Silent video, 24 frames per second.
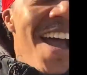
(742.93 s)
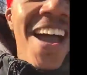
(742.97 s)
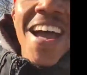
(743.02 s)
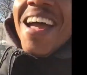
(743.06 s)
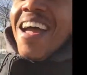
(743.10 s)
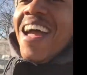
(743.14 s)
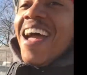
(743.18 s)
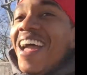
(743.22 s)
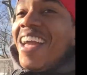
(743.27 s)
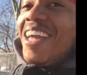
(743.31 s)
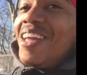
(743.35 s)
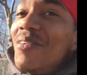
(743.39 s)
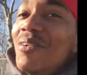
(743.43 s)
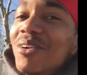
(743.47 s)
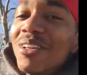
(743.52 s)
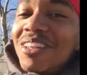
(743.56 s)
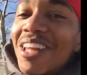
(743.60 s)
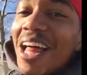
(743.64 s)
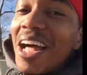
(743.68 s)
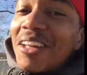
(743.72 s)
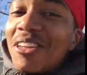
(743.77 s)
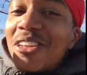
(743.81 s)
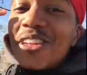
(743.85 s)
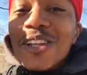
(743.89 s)
And he was
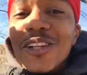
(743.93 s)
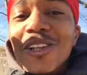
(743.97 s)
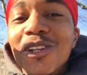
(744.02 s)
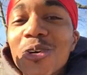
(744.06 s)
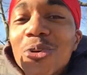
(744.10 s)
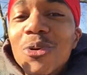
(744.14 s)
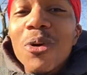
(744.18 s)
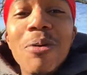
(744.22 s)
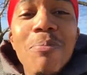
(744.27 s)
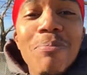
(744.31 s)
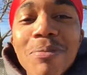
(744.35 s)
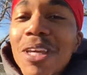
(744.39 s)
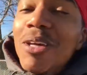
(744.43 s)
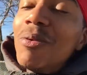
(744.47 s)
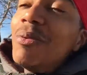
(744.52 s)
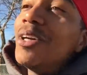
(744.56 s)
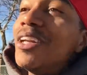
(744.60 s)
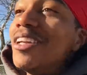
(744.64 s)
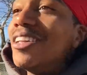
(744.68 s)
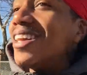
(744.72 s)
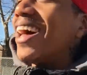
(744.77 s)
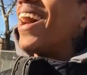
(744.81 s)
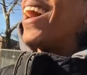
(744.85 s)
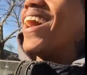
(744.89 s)
like saluting me with his
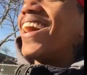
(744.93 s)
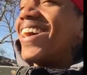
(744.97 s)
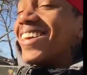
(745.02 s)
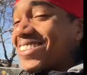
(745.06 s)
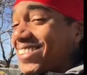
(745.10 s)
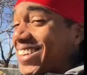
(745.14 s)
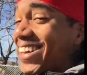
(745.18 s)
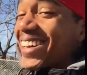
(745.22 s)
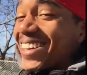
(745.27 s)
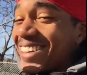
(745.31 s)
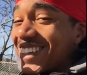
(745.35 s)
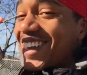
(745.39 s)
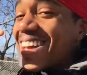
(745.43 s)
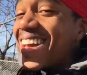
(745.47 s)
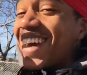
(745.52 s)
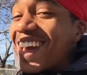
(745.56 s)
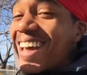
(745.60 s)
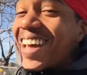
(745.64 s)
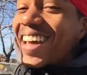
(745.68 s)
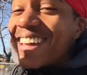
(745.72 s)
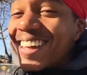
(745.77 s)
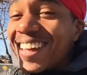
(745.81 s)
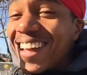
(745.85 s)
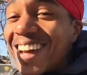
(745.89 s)
eyes, like, yeah,
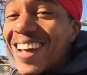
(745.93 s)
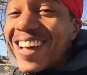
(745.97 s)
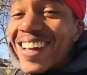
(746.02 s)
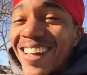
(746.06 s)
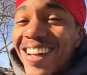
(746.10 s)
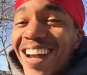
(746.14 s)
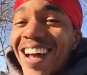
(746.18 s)
youngin, I